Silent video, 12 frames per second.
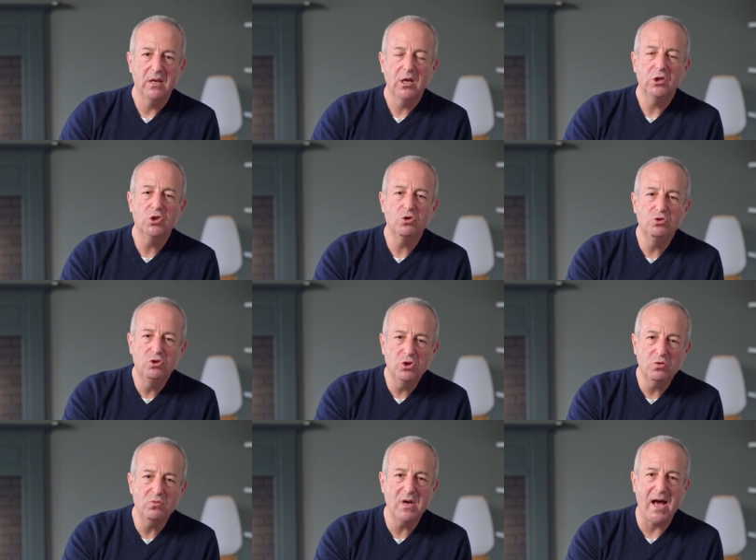You
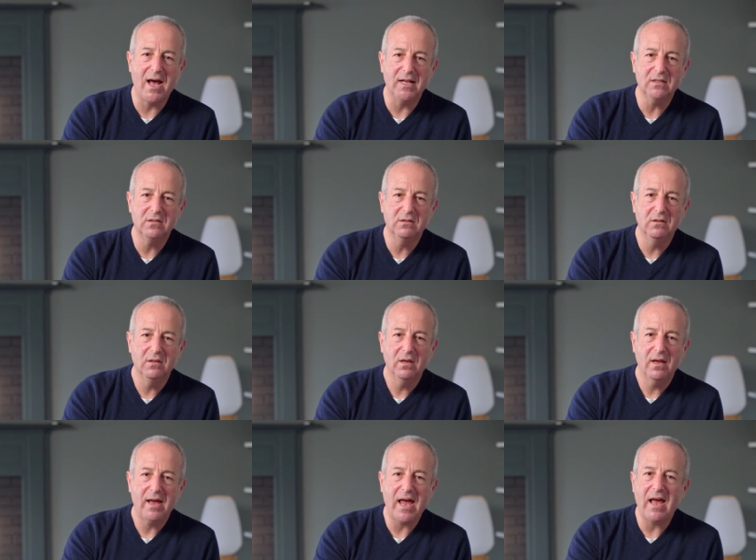do not
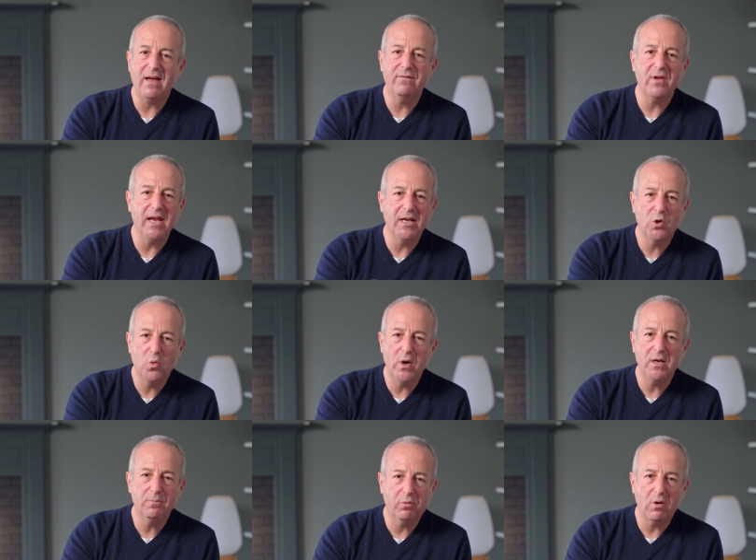have a
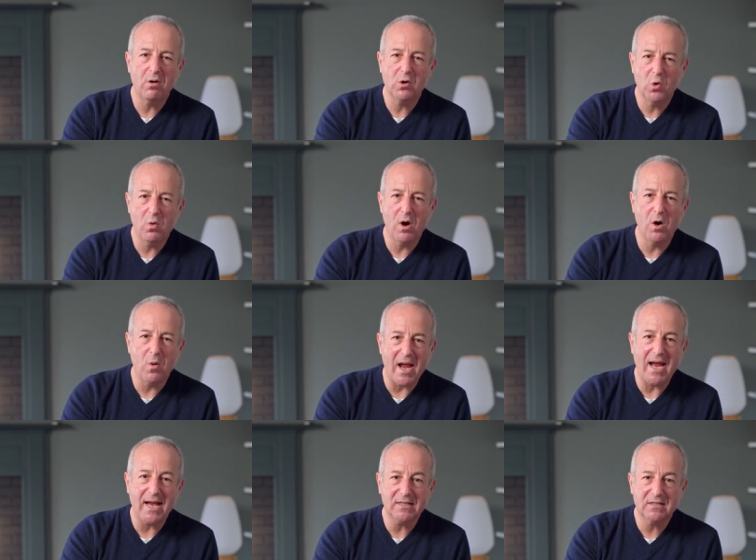quid pro quo
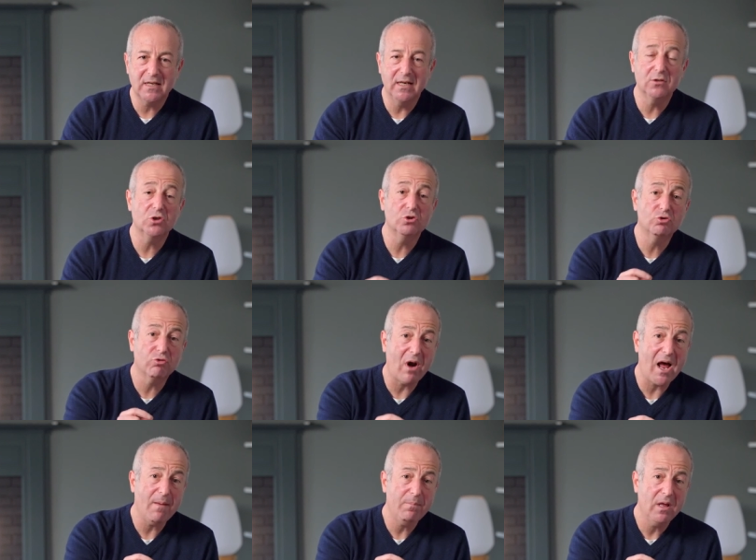asking to
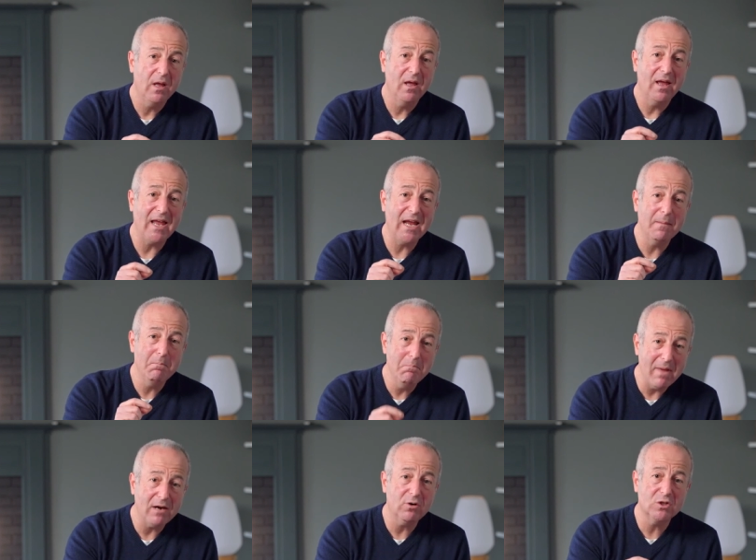drop a
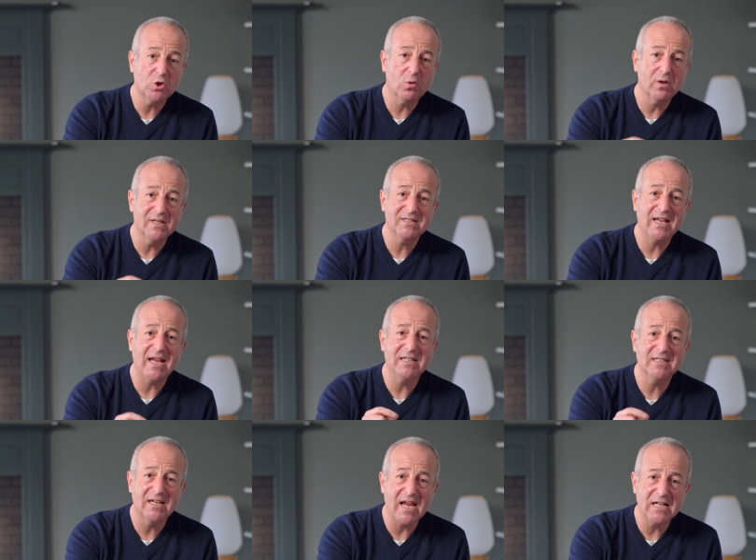meritorious
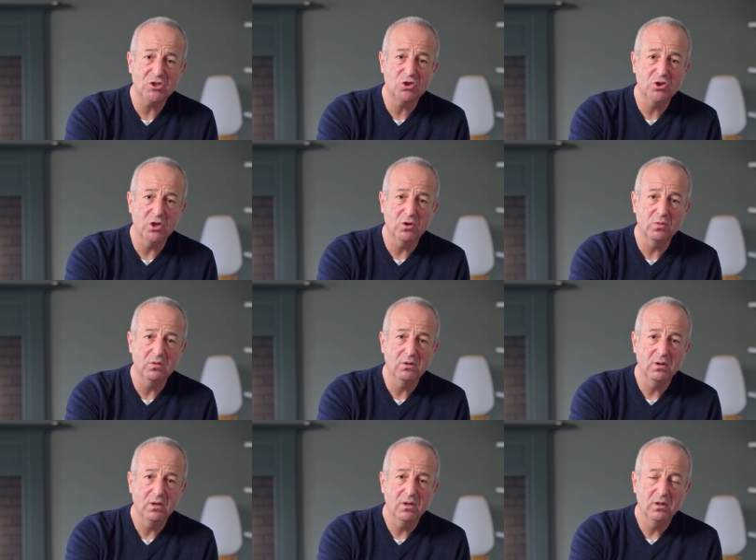case against you
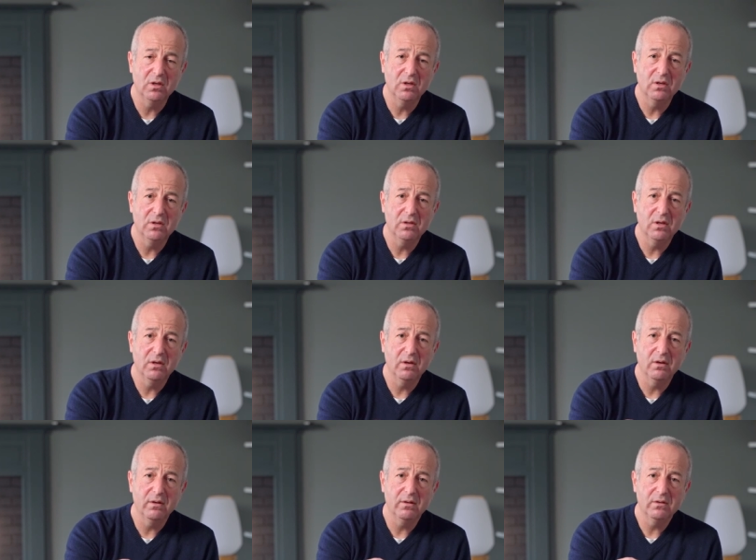
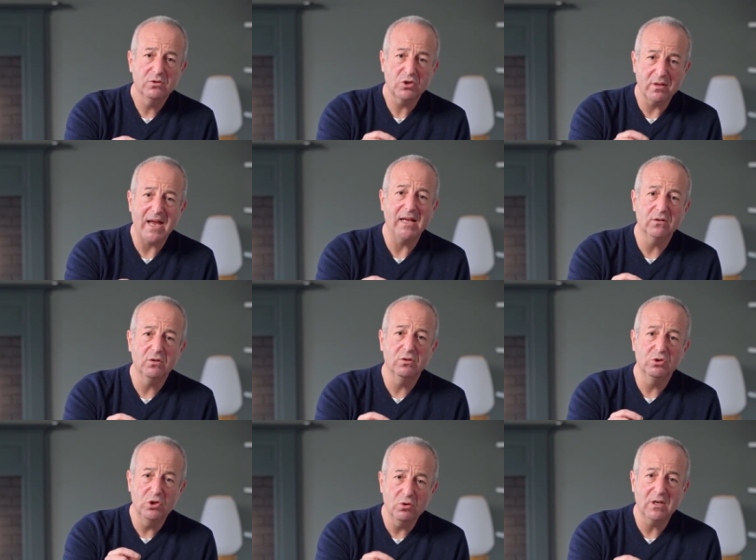so that
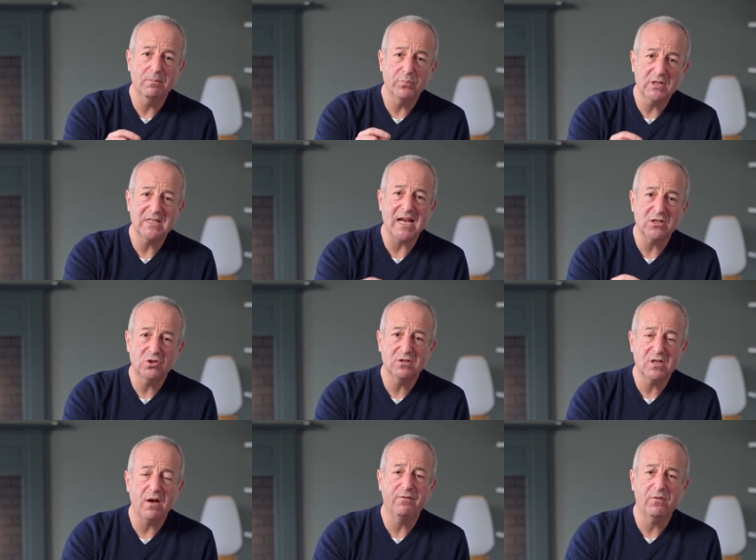you can protect
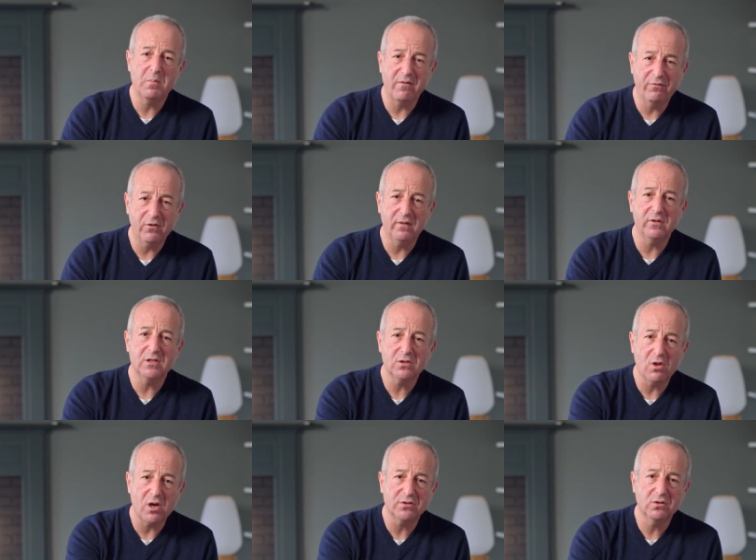yourself from a frivolous
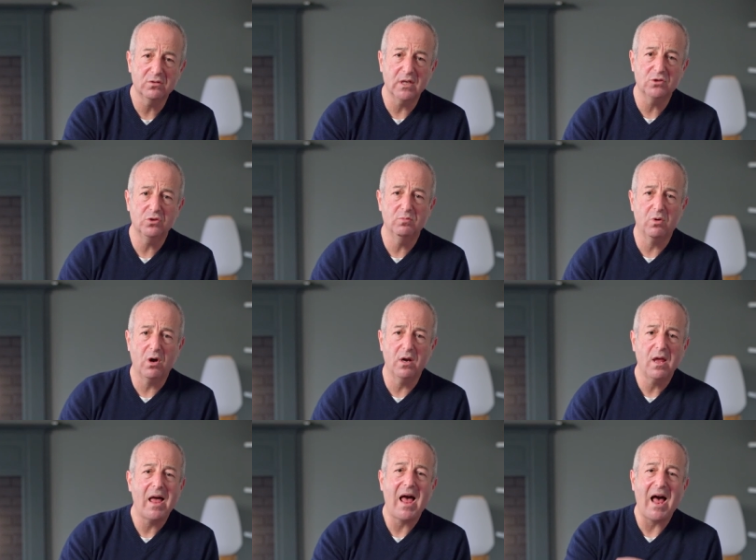lawsuit that you brought.
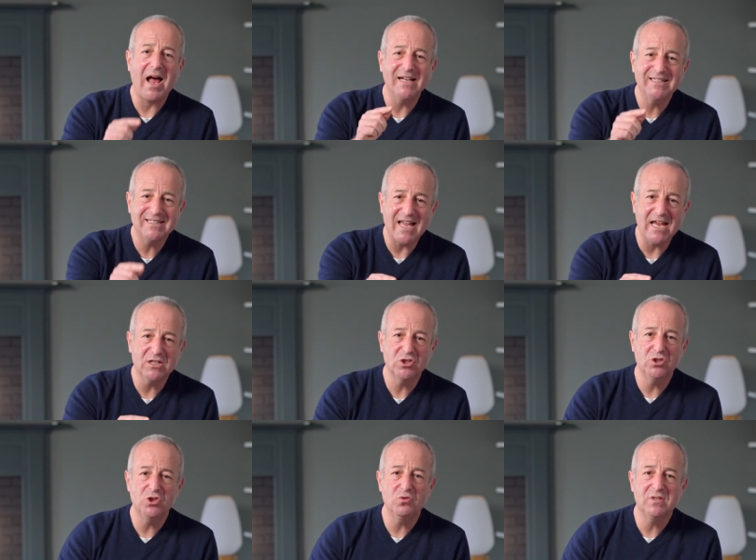I
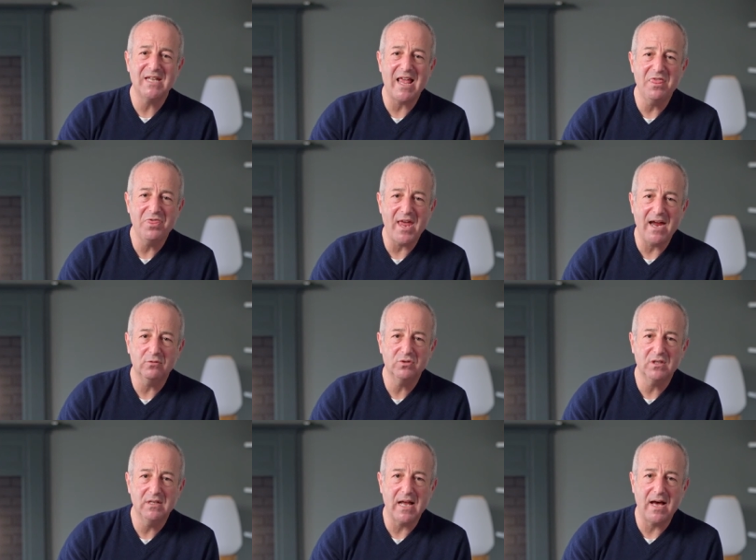sanction you
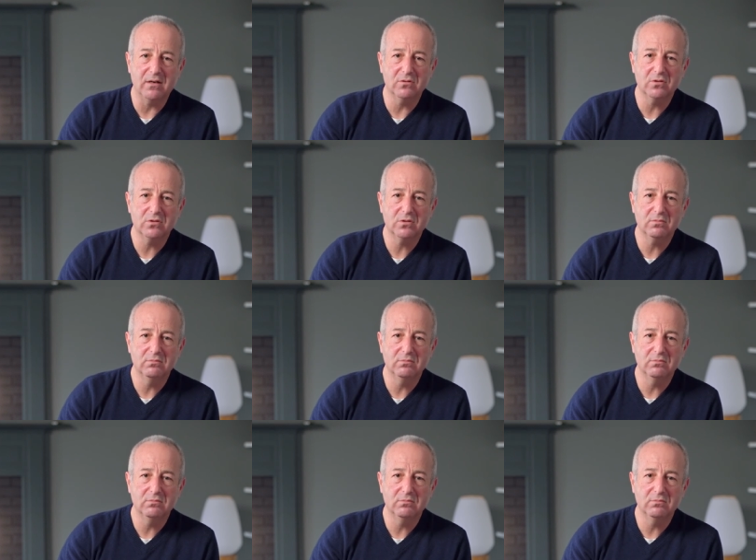$10,000.